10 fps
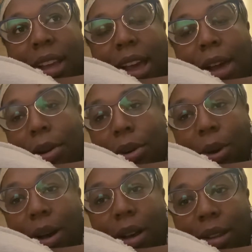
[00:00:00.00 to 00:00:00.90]
I don't know
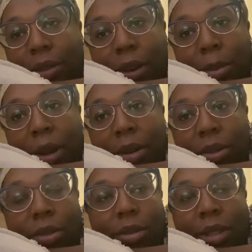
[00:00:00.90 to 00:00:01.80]
all of her
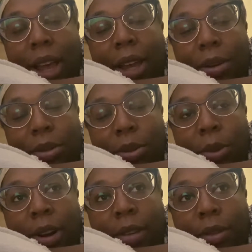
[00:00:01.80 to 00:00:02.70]
medical titles or
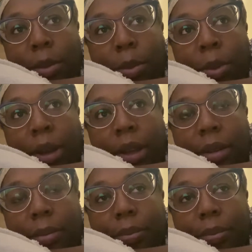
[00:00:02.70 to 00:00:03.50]
whatever, but